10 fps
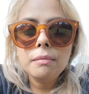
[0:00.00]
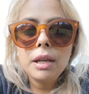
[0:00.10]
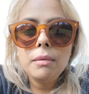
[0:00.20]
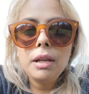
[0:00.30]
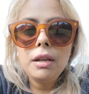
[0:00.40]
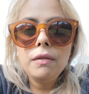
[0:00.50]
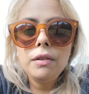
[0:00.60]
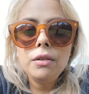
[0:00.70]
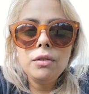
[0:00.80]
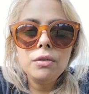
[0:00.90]
Maybe if
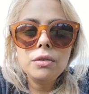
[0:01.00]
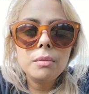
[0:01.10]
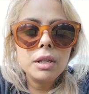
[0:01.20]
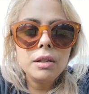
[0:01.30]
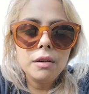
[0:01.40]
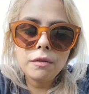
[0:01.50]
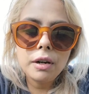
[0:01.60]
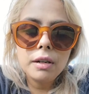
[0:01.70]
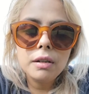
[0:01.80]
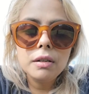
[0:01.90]
you do something
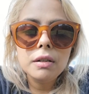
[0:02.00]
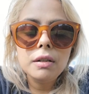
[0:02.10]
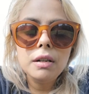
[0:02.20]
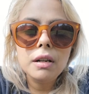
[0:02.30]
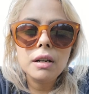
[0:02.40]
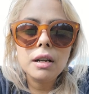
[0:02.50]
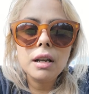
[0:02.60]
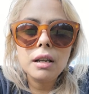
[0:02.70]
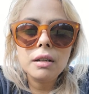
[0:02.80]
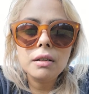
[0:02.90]
different, you're gonna
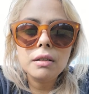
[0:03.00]
get